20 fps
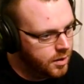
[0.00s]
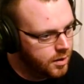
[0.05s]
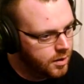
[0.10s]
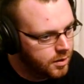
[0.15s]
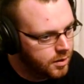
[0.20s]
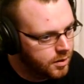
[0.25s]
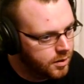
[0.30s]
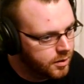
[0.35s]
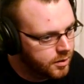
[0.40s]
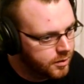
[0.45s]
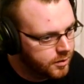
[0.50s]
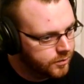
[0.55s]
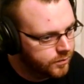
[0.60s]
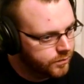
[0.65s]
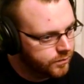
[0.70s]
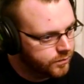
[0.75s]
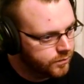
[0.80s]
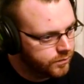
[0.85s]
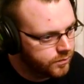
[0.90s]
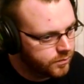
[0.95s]

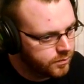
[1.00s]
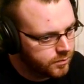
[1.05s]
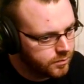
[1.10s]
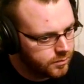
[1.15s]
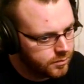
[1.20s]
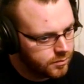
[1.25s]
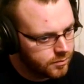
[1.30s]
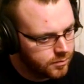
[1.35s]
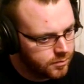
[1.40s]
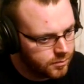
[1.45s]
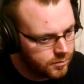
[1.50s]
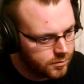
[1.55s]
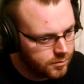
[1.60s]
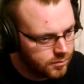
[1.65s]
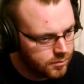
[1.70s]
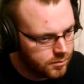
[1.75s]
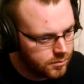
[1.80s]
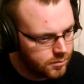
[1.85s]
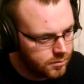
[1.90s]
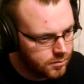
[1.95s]

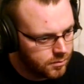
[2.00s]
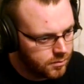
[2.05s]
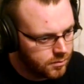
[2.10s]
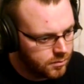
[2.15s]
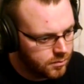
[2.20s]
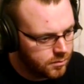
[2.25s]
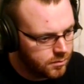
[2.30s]
(no one is talking)